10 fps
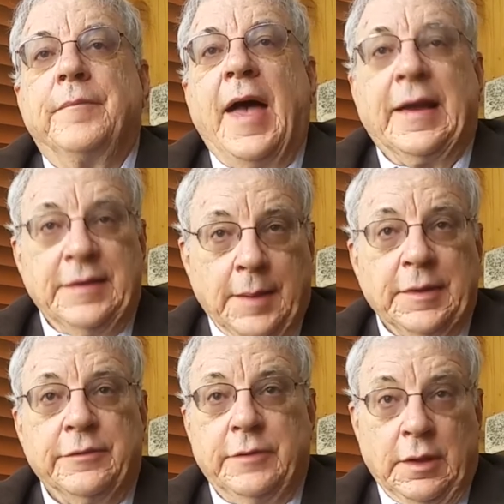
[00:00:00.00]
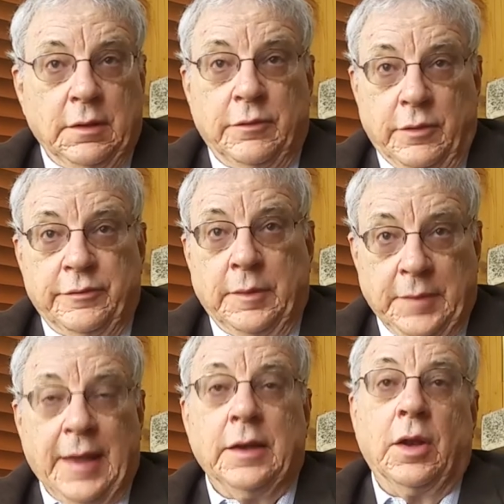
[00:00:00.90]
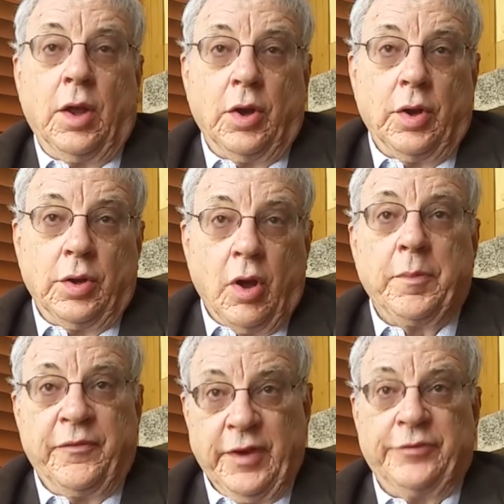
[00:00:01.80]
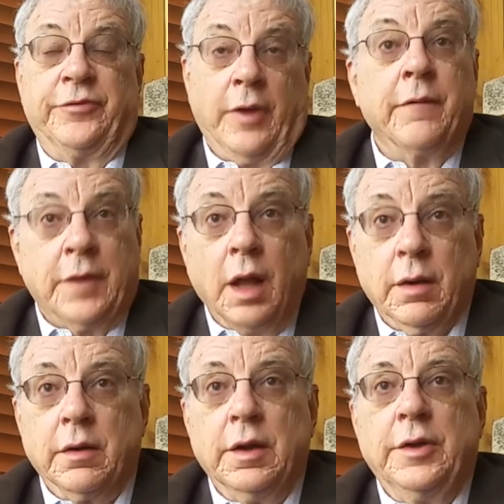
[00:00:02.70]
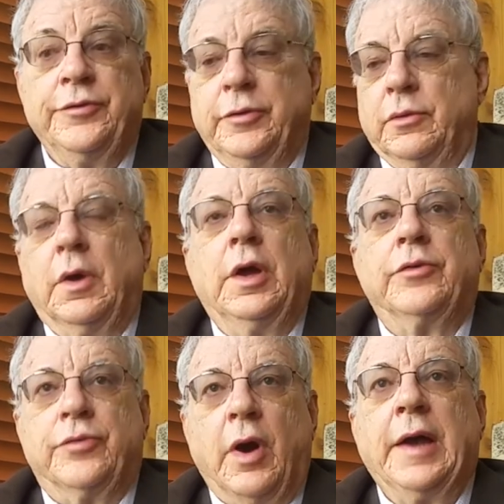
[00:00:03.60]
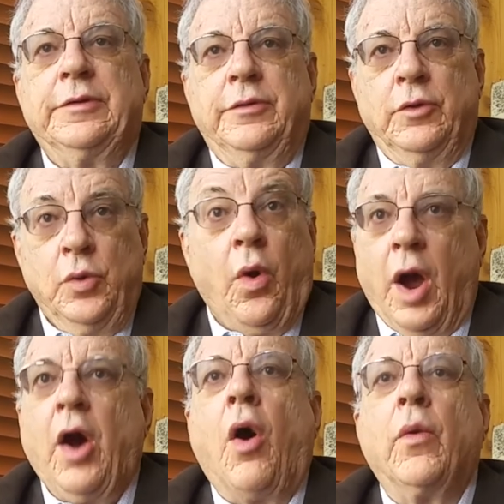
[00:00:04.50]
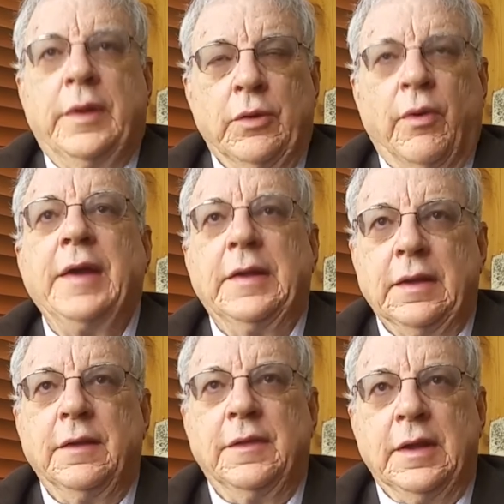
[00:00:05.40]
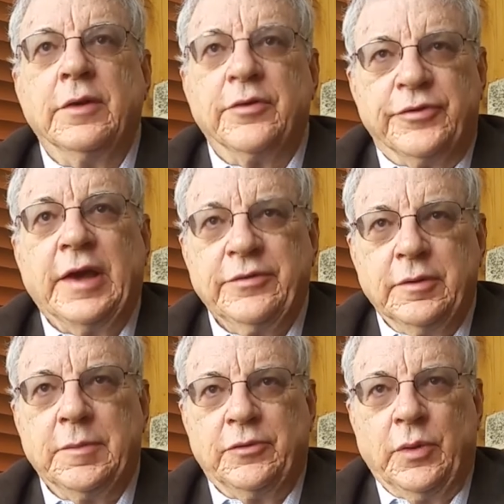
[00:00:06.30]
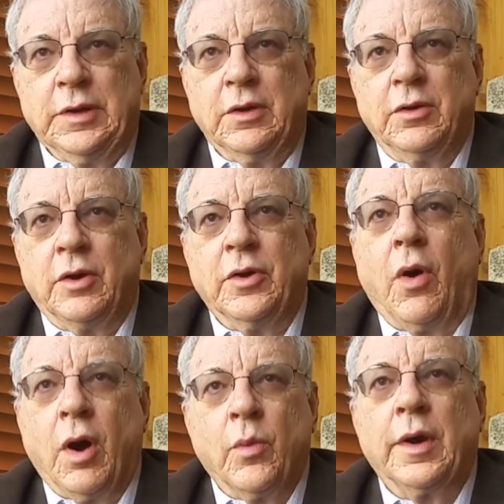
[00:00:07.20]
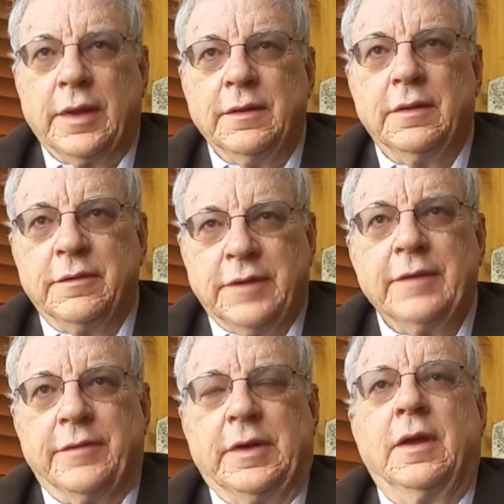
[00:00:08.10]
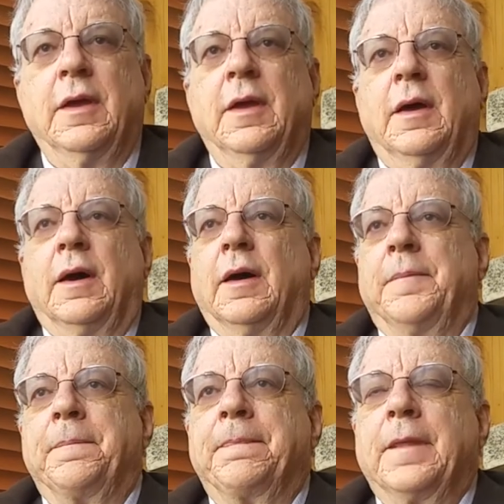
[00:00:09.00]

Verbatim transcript: academics and and law professors of color mm-hmm. to try to who are already writing in the intersection between you know our work and slavery. Um,